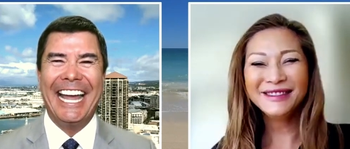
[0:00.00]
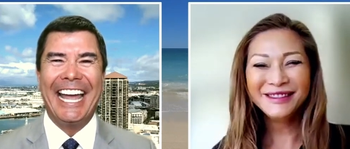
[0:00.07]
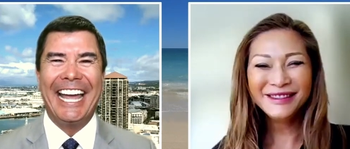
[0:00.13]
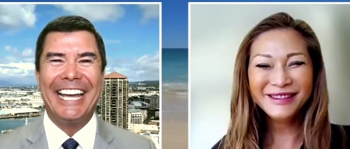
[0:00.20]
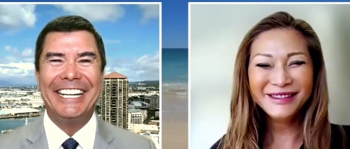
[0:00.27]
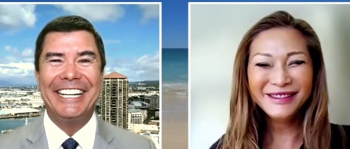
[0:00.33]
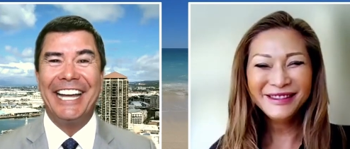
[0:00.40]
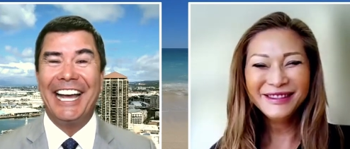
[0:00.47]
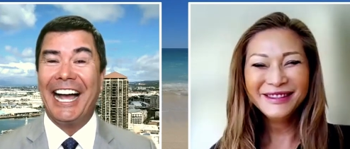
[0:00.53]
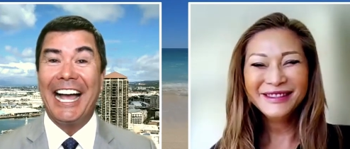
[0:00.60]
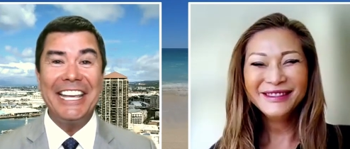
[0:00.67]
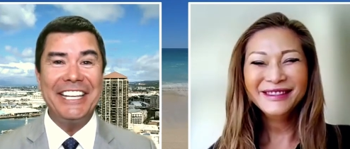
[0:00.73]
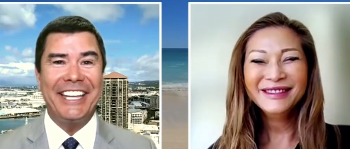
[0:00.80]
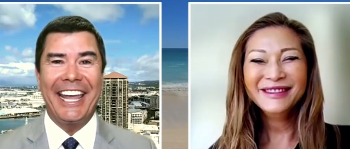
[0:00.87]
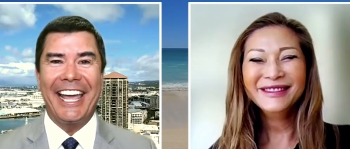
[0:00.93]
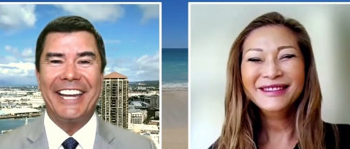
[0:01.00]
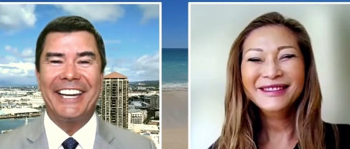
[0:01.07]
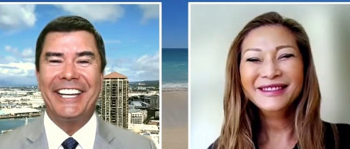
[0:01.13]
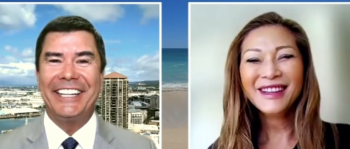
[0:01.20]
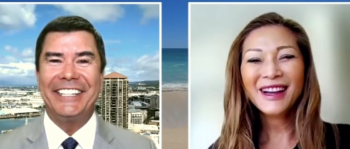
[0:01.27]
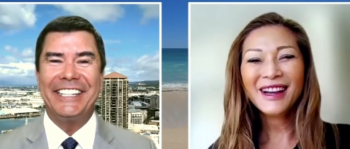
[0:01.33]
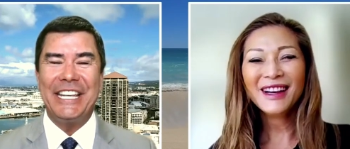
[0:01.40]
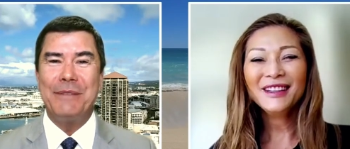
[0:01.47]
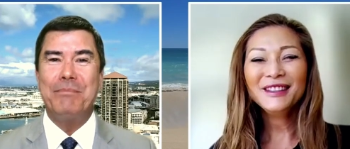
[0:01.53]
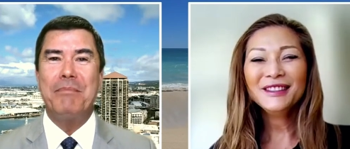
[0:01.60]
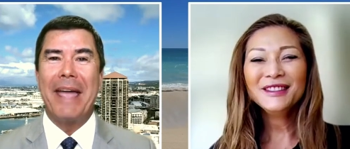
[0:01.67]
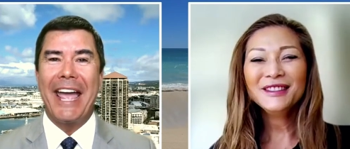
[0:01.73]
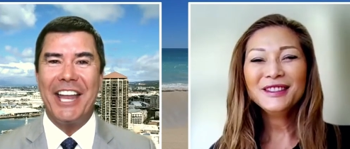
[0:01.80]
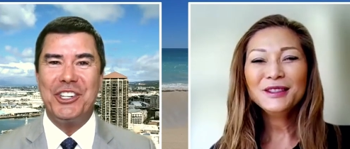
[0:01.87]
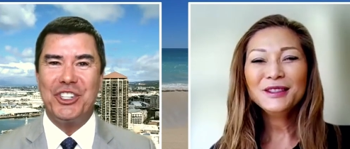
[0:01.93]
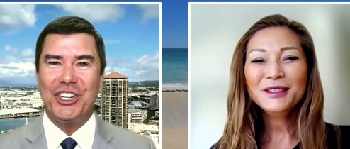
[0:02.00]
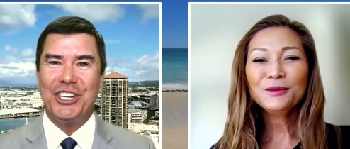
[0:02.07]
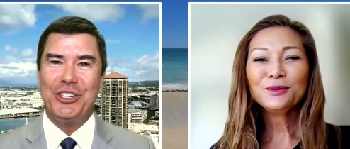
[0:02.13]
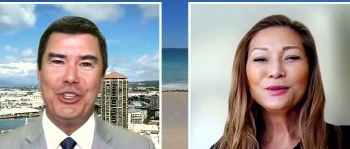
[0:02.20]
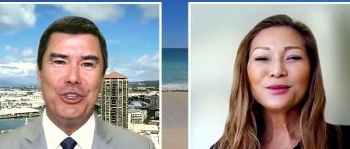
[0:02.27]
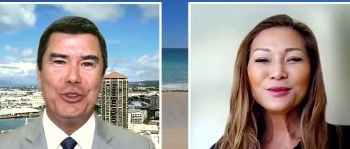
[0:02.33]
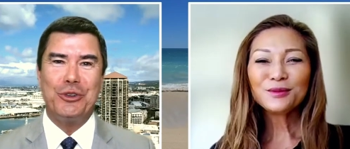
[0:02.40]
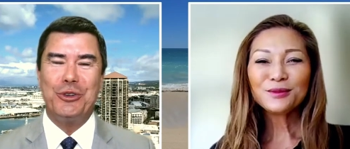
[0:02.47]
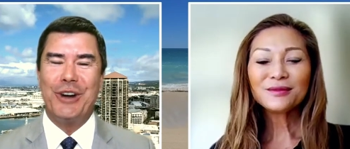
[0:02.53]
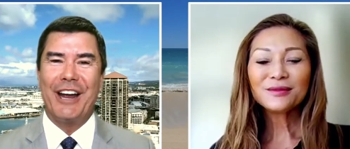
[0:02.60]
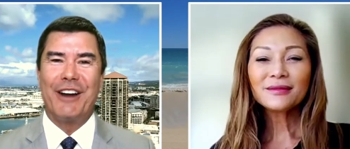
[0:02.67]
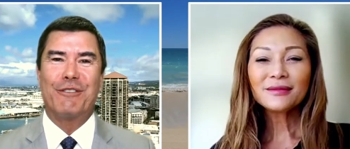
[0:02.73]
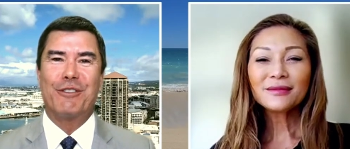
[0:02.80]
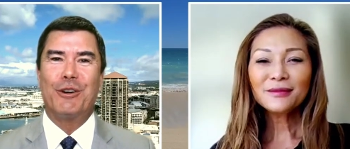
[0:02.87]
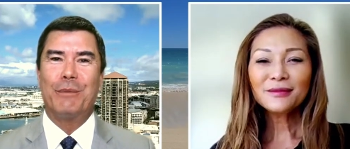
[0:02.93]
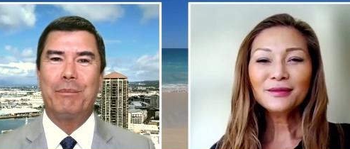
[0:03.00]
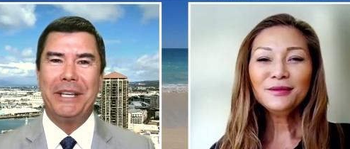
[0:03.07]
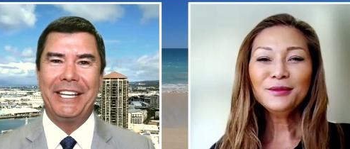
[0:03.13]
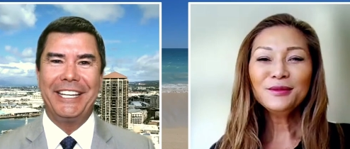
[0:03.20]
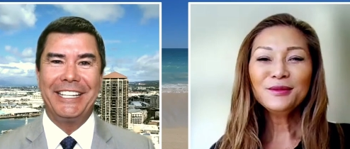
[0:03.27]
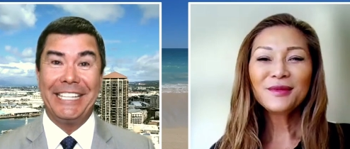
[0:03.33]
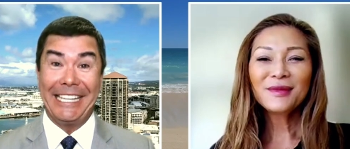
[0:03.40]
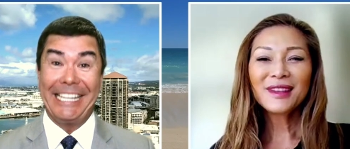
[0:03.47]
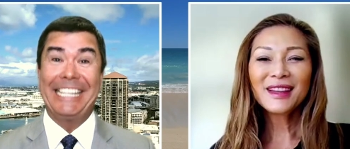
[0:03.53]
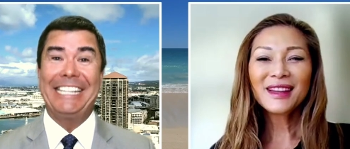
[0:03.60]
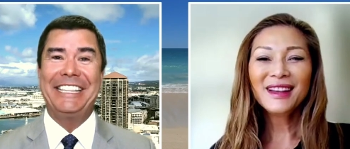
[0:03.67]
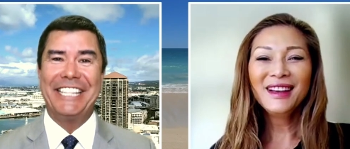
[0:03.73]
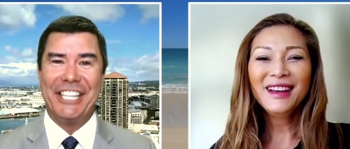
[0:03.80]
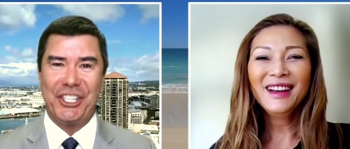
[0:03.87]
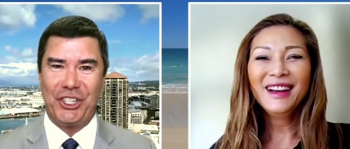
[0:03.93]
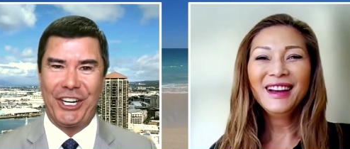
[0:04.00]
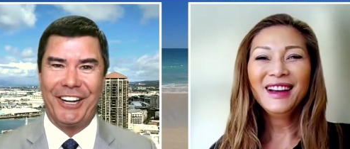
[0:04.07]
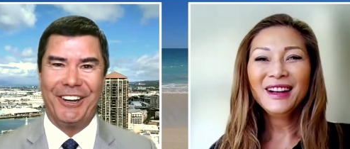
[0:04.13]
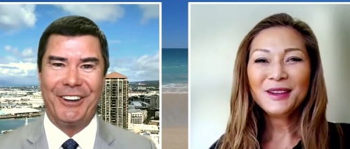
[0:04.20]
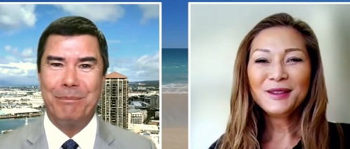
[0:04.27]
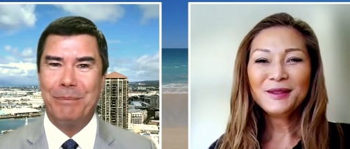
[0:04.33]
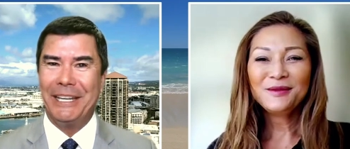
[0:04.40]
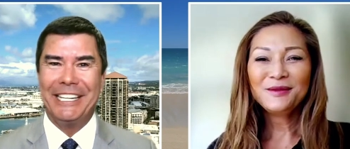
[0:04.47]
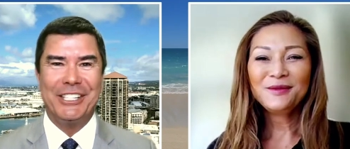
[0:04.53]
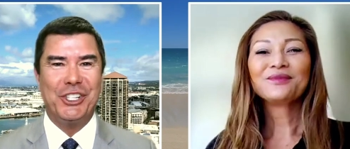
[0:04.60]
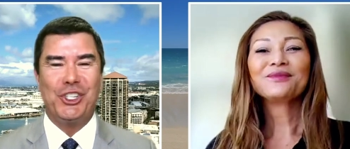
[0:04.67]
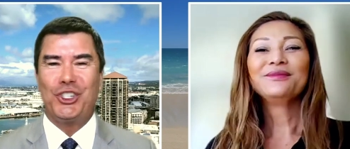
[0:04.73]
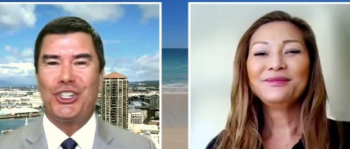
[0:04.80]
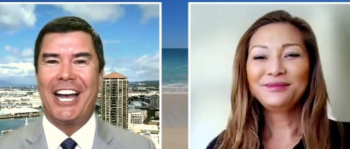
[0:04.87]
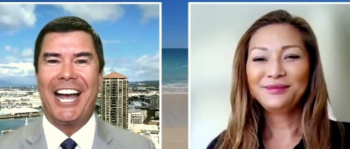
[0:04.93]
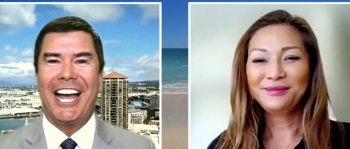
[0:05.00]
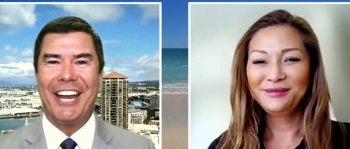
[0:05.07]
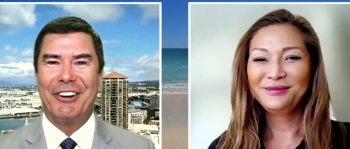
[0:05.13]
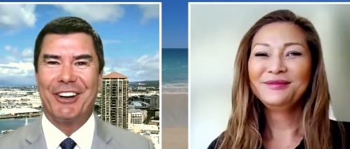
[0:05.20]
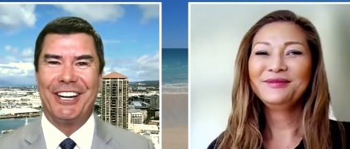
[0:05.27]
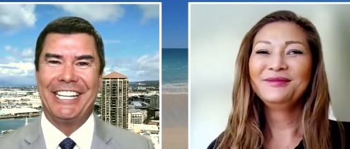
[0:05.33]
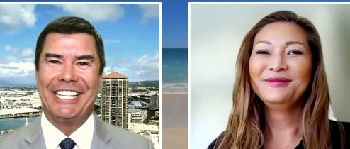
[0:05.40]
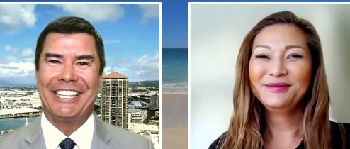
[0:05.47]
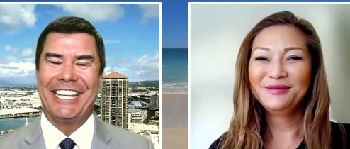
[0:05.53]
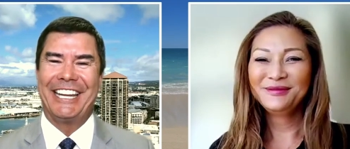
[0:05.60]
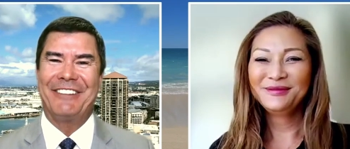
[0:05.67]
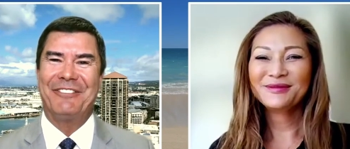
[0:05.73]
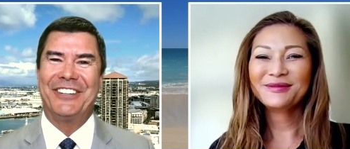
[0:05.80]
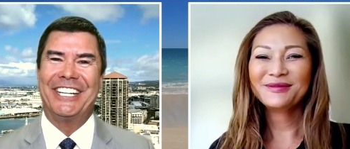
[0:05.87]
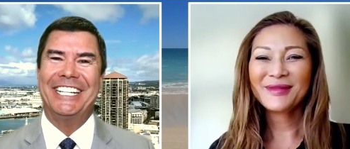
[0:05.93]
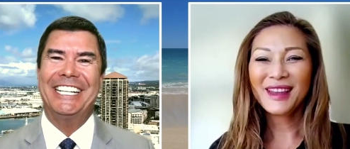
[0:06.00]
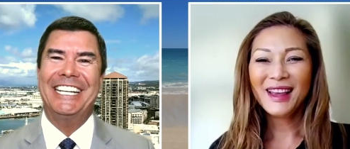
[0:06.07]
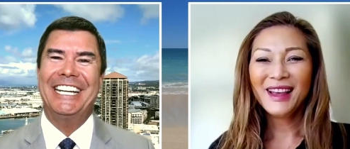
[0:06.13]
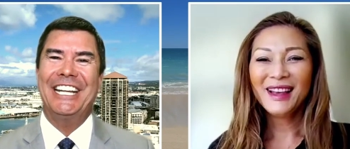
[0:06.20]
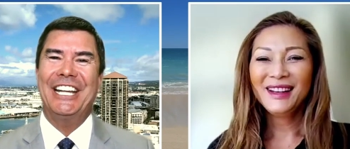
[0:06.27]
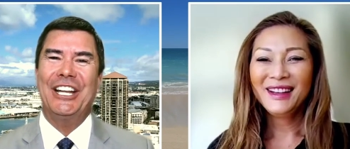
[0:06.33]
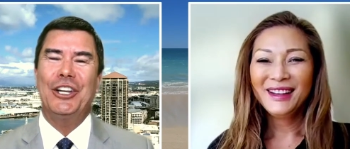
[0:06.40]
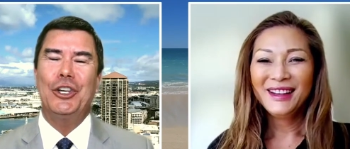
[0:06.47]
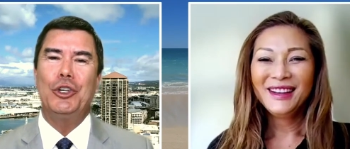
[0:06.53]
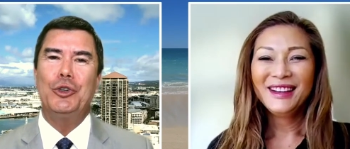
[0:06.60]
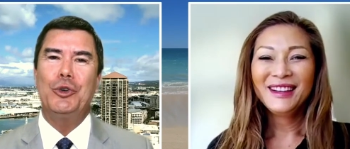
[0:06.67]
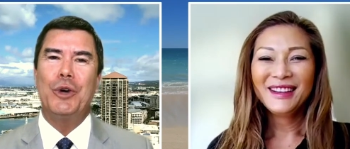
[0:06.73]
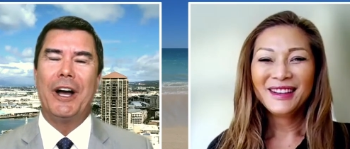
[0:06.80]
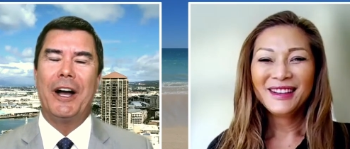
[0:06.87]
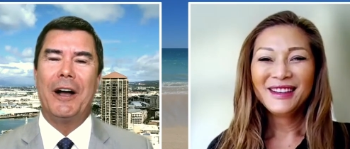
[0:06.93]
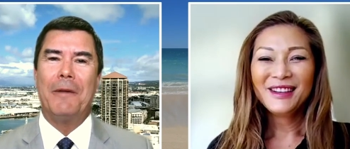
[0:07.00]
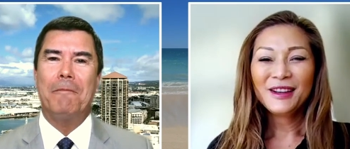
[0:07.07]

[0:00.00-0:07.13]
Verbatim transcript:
Speaker 1: And I cannot imagine you ever being in the shell, being shy or anything. But Lieu,